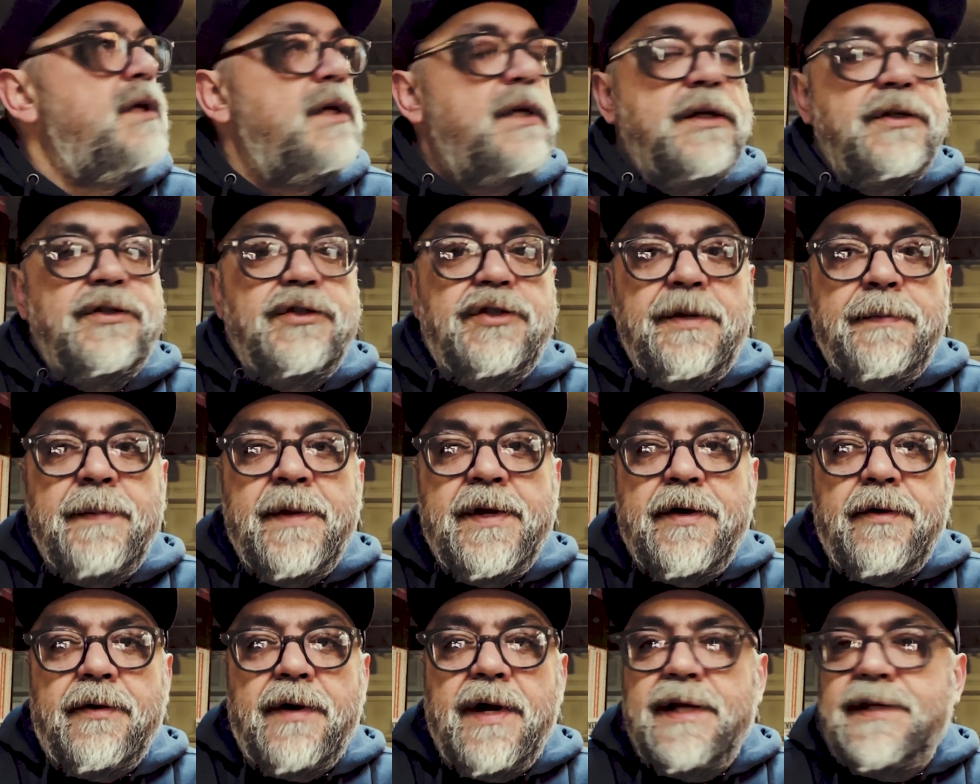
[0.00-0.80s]
Jimmy
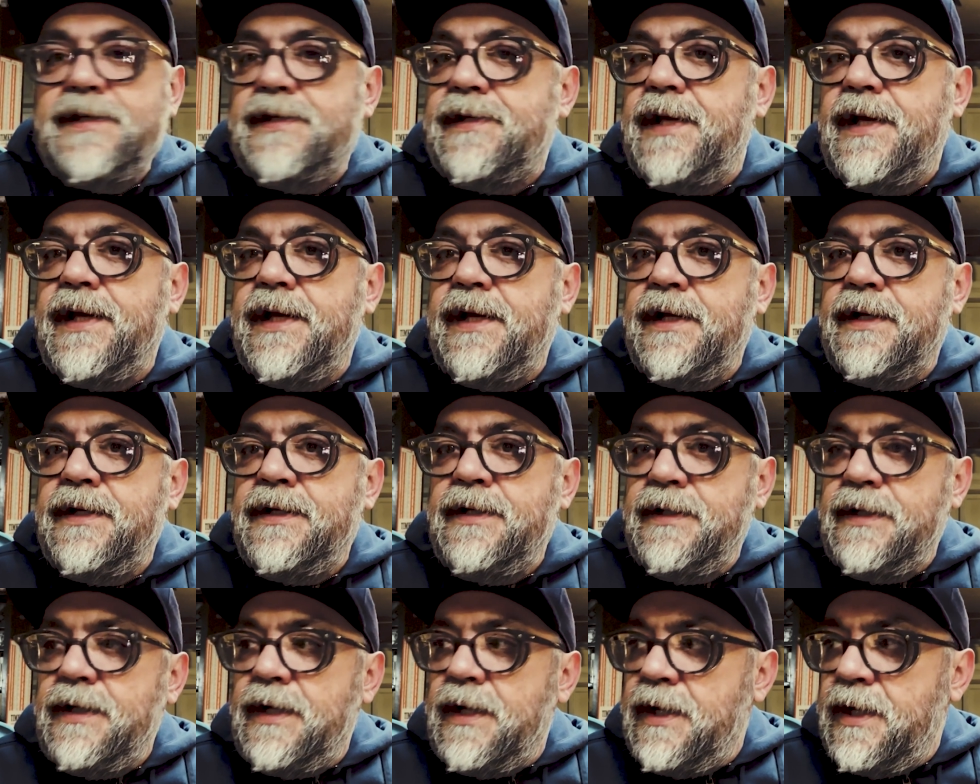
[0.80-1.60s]

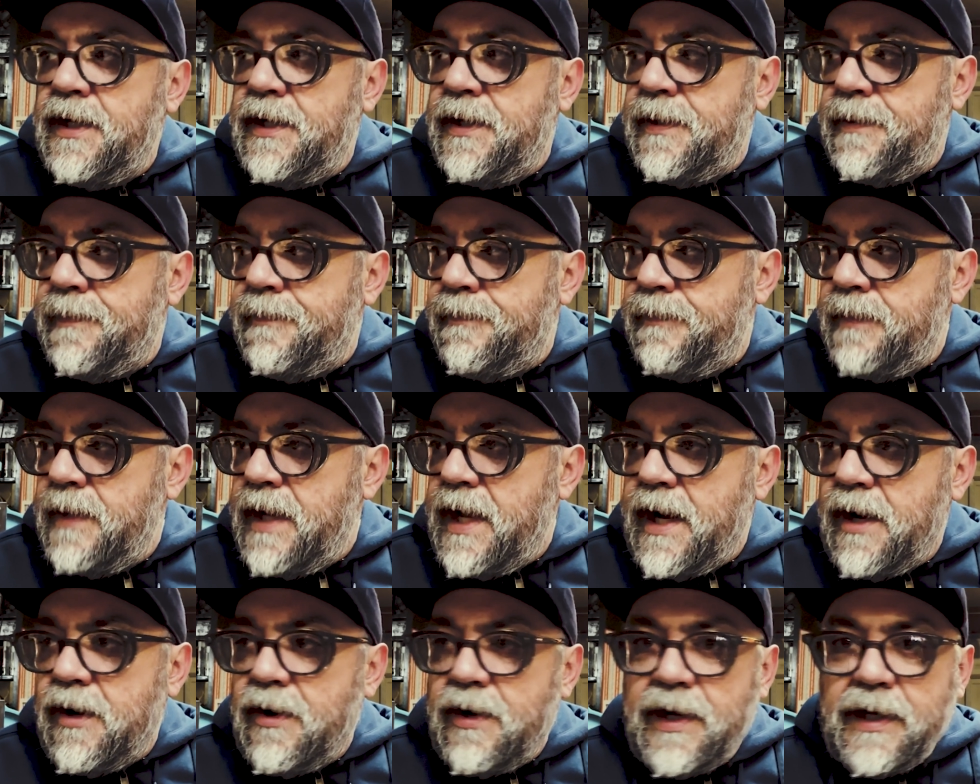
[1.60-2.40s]
DeResta,
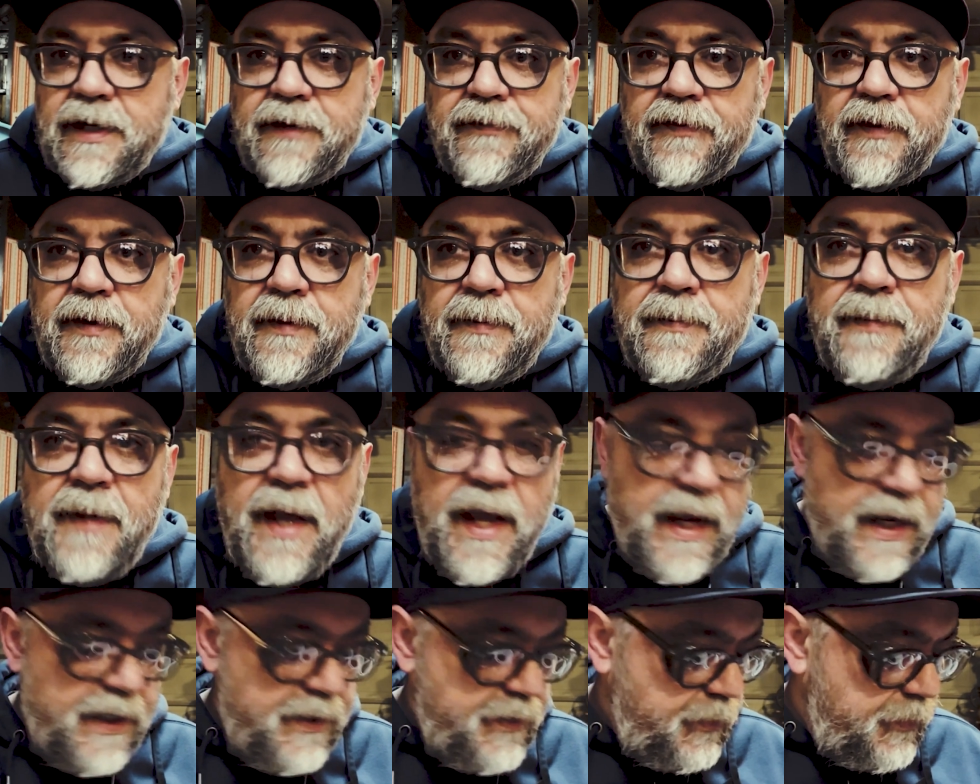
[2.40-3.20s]
Eric from
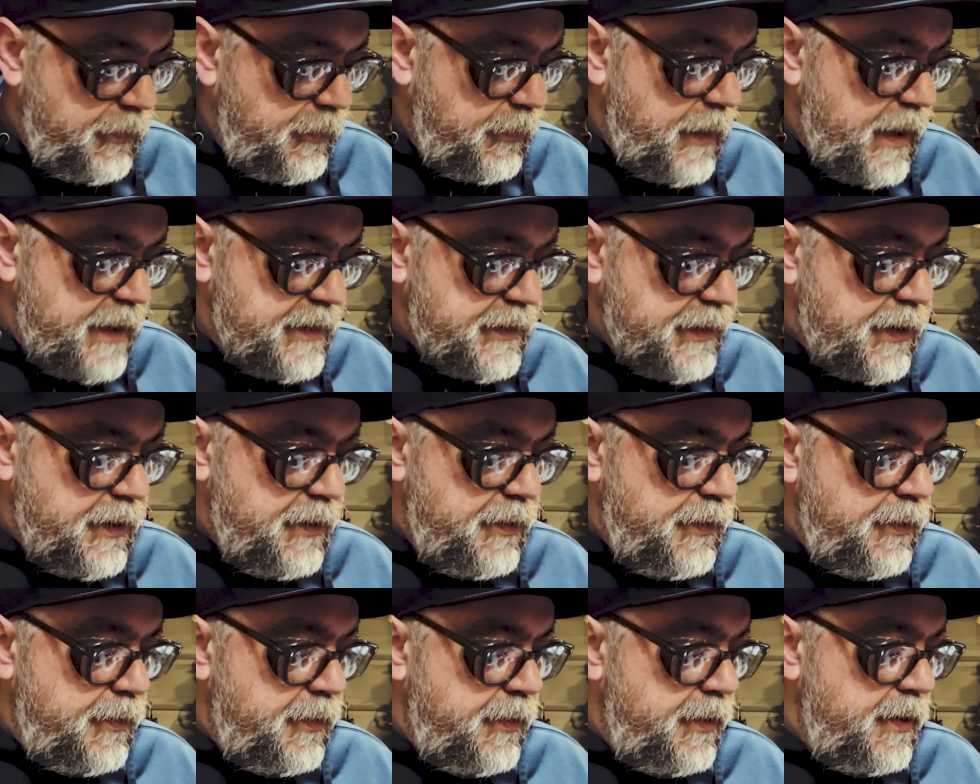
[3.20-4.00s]
Hand Tool
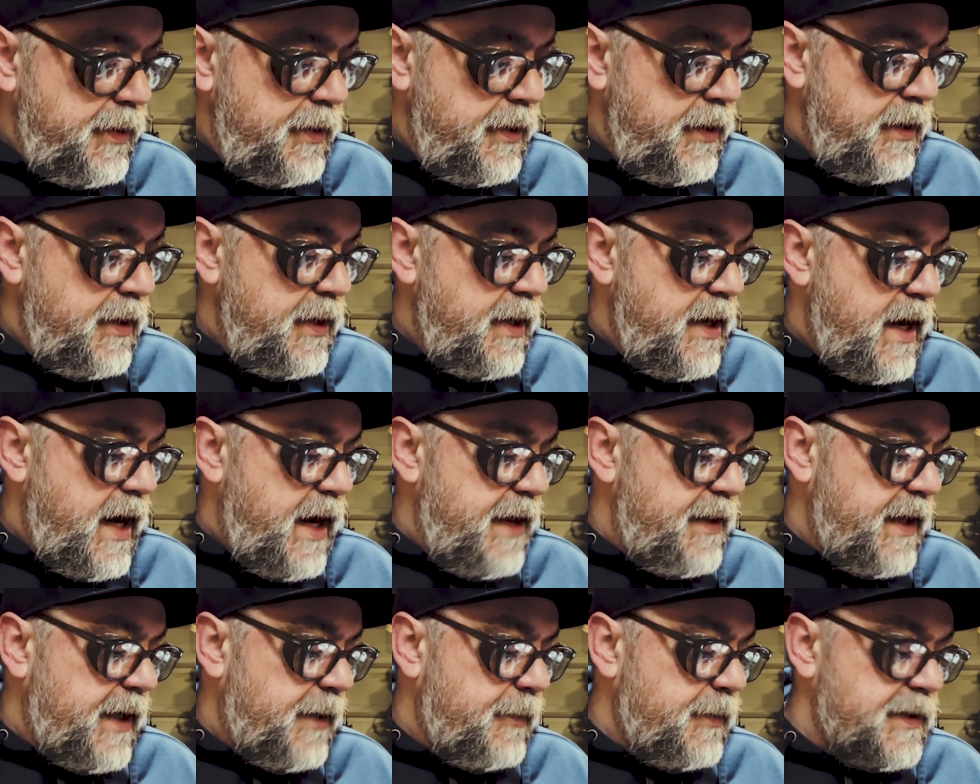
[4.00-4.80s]
Rescue, I
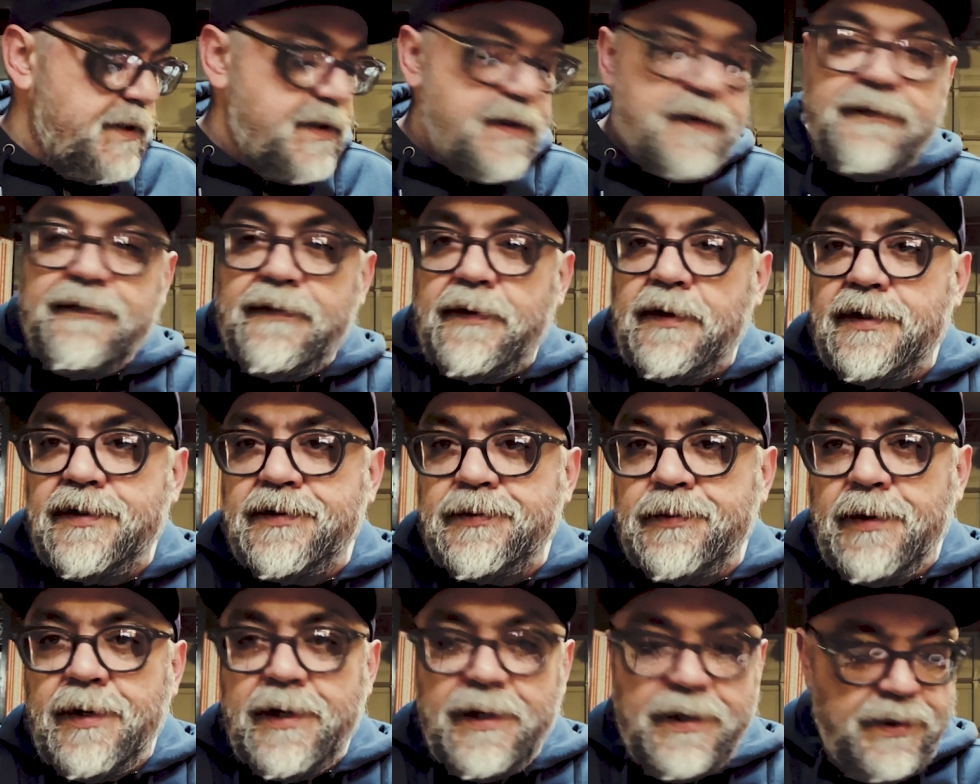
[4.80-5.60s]
think was the first
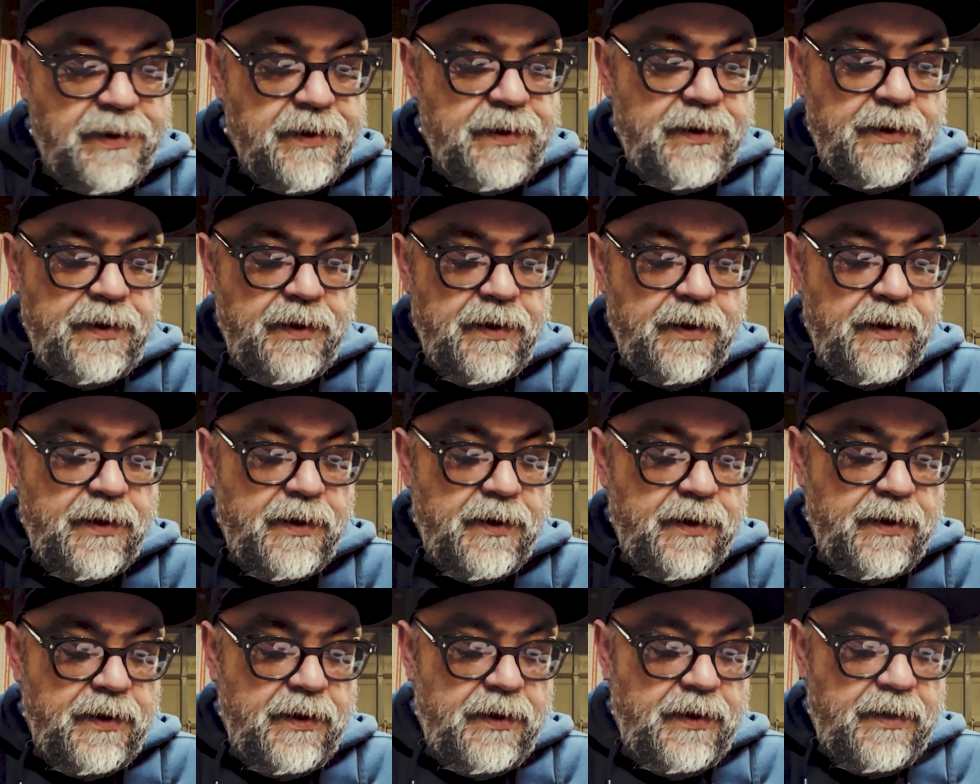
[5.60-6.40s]
one
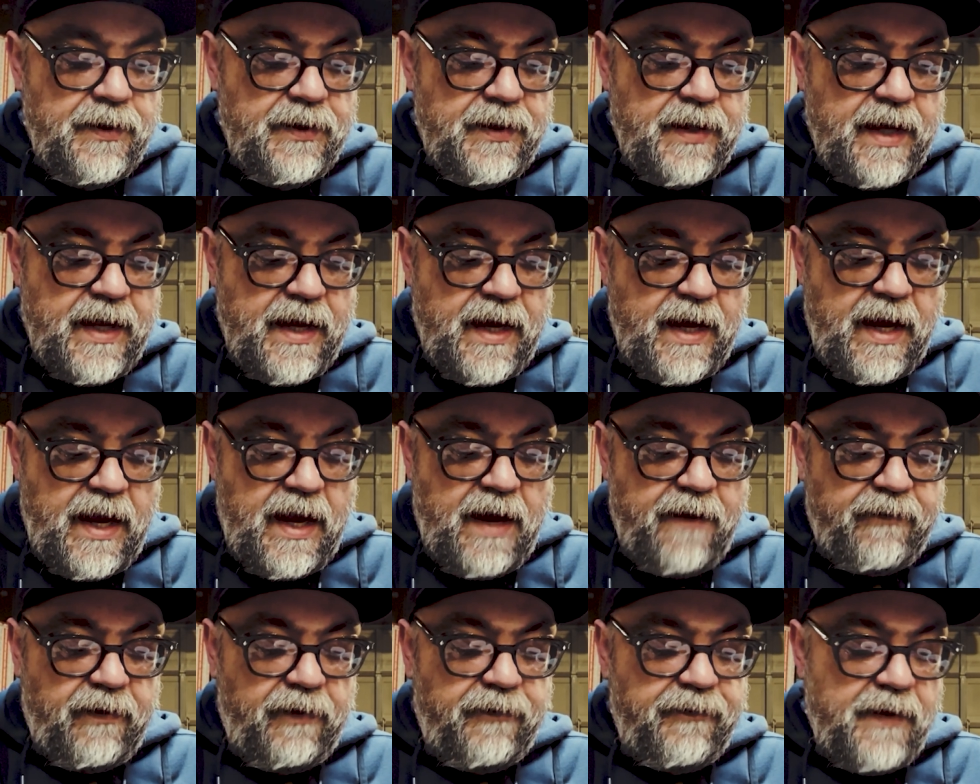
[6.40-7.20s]
that I
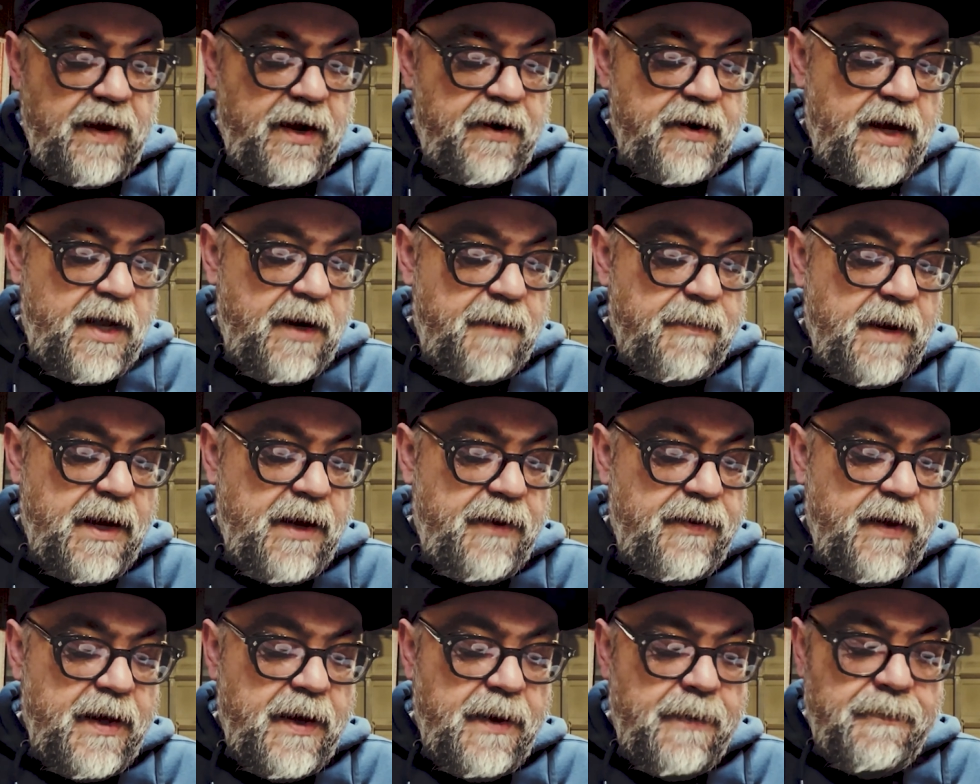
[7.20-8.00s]
ever found out about
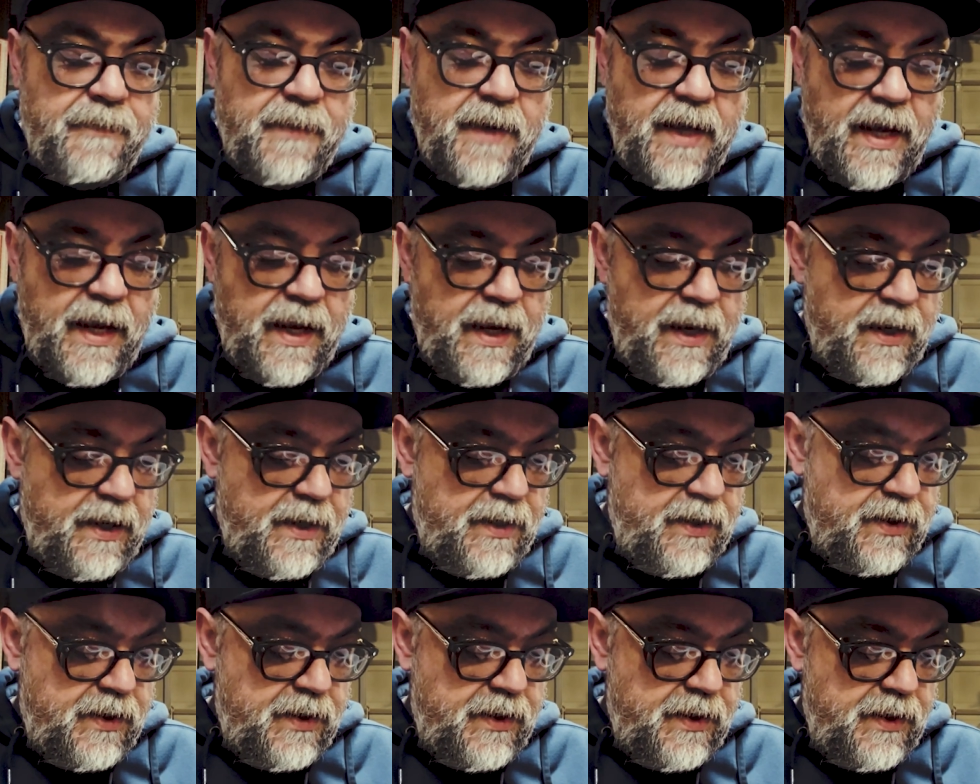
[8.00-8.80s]
them,
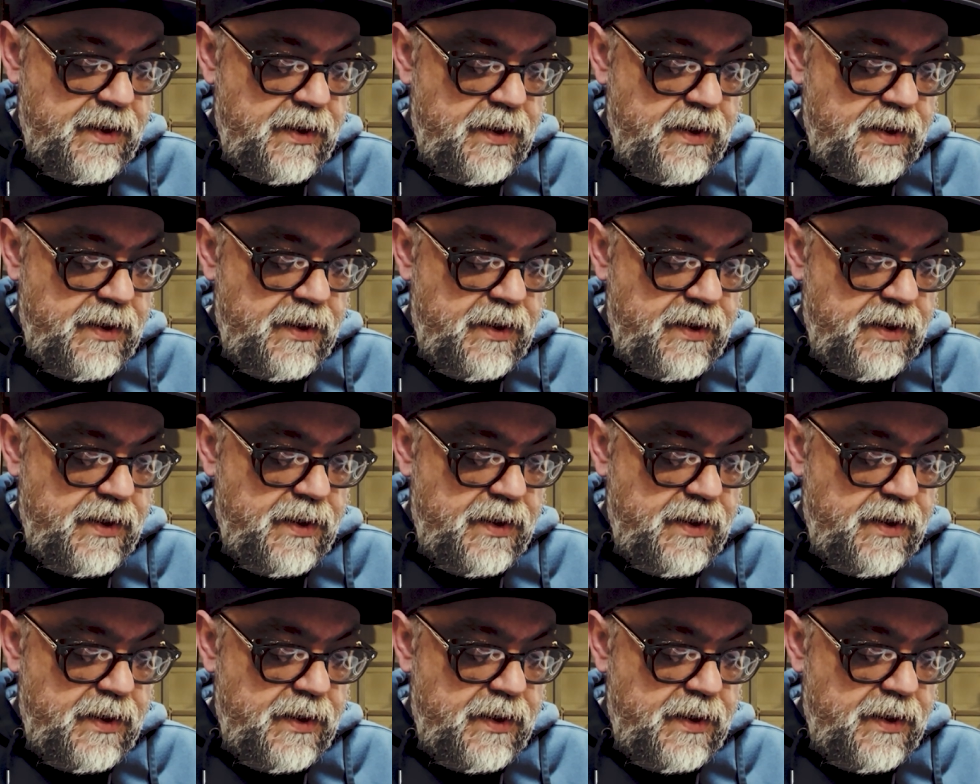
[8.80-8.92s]
and